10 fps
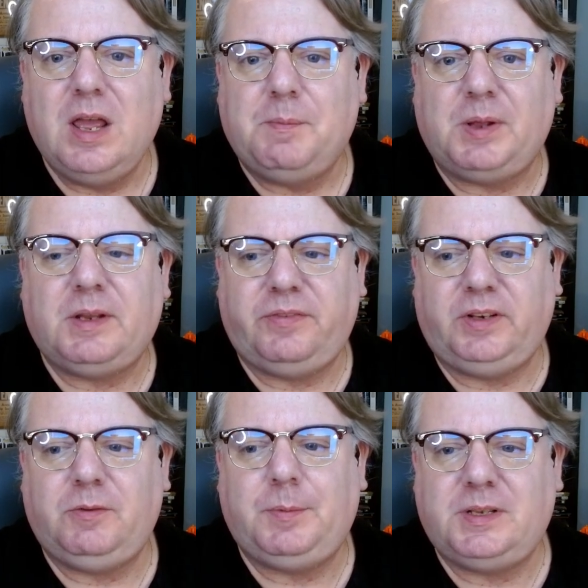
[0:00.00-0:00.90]
but the
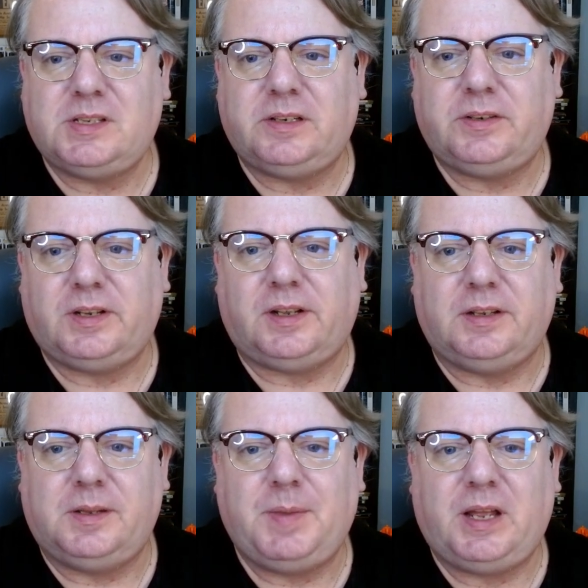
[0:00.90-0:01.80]
fleet would be centered on
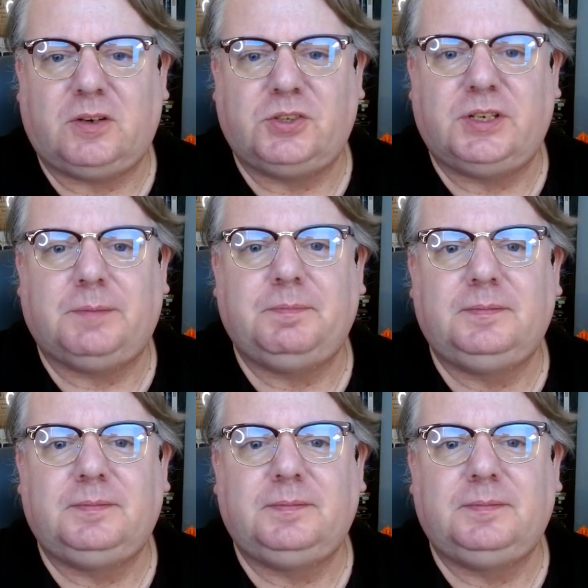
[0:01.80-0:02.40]
the battleship.